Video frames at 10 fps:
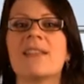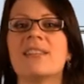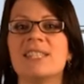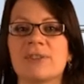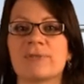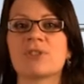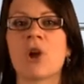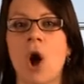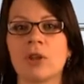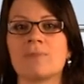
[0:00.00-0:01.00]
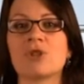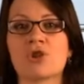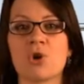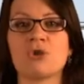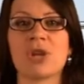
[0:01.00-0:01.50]
The different columns
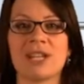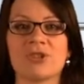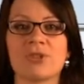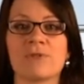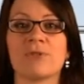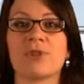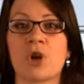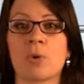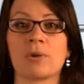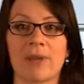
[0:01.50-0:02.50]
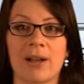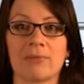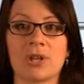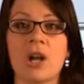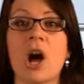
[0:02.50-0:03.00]
show changes for the current
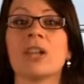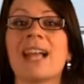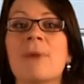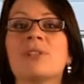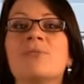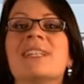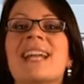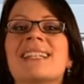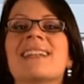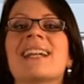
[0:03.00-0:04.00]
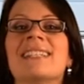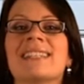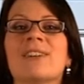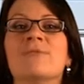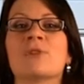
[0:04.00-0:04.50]
round, allowing you to get an
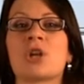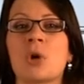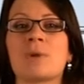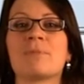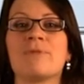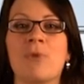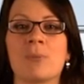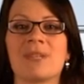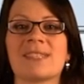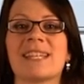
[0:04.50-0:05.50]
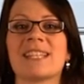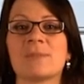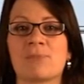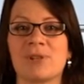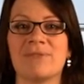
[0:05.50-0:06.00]
idea of your current performance
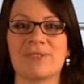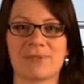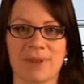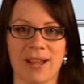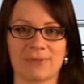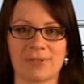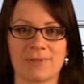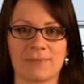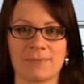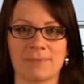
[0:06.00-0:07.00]
against previous rounds.